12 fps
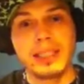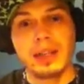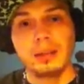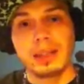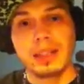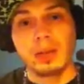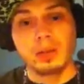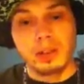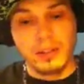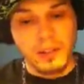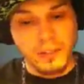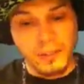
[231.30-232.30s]
I mean, I was
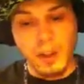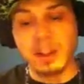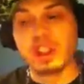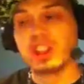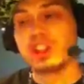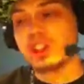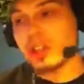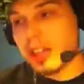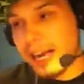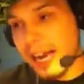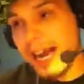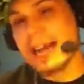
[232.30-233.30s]
a functional
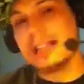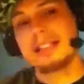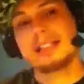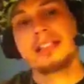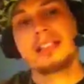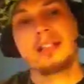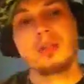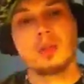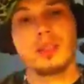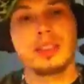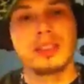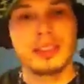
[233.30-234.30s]
addict,
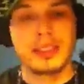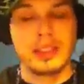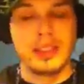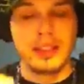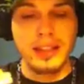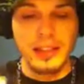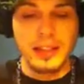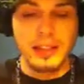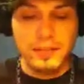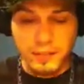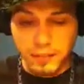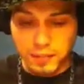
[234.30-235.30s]
which is the
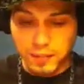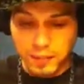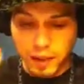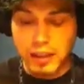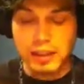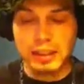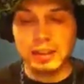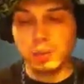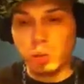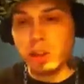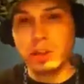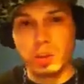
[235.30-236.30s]
fucking
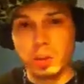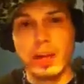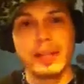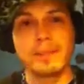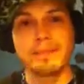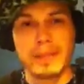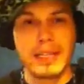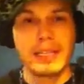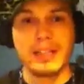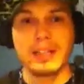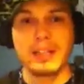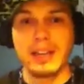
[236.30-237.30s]
worst way to
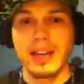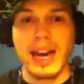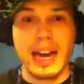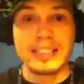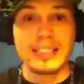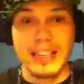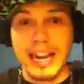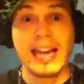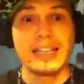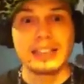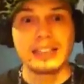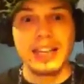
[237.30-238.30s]
be as an
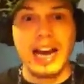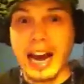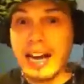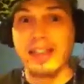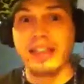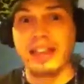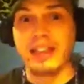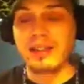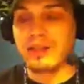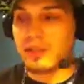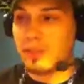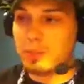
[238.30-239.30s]
addict, I think,
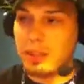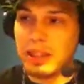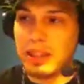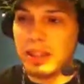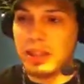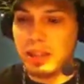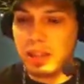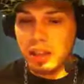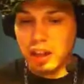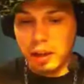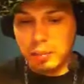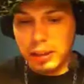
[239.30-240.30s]
for me.
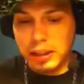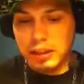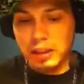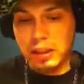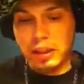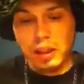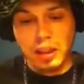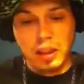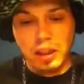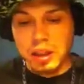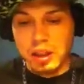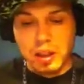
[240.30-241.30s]
I mean,
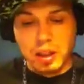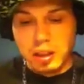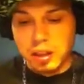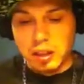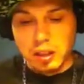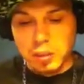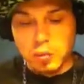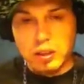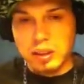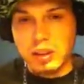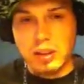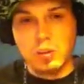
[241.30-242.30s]
it
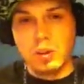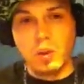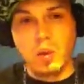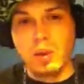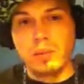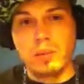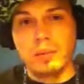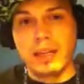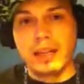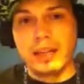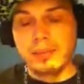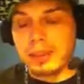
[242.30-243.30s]
was horrible,
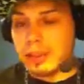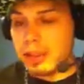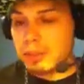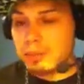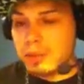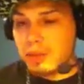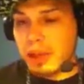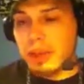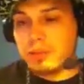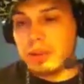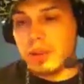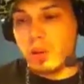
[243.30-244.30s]
man. I mean,
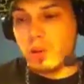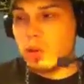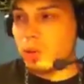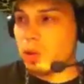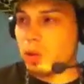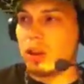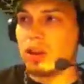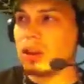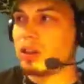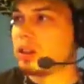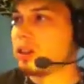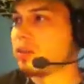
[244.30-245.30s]
I'd be going to
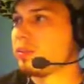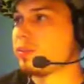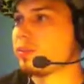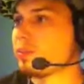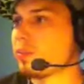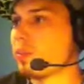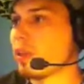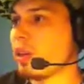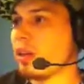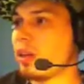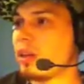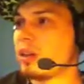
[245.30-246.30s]
work
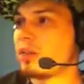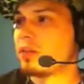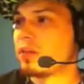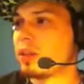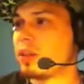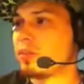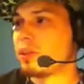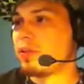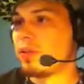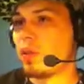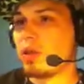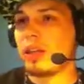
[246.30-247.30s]
for my
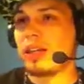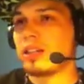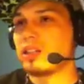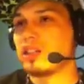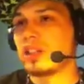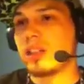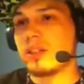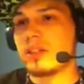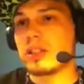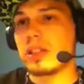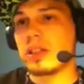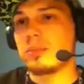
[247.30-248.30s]
4 days
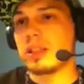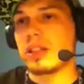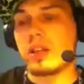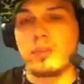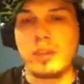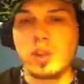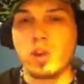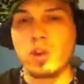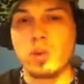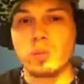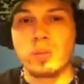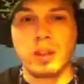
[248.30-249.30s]
shifts, and I'd be coming
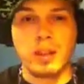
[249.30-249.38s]
home.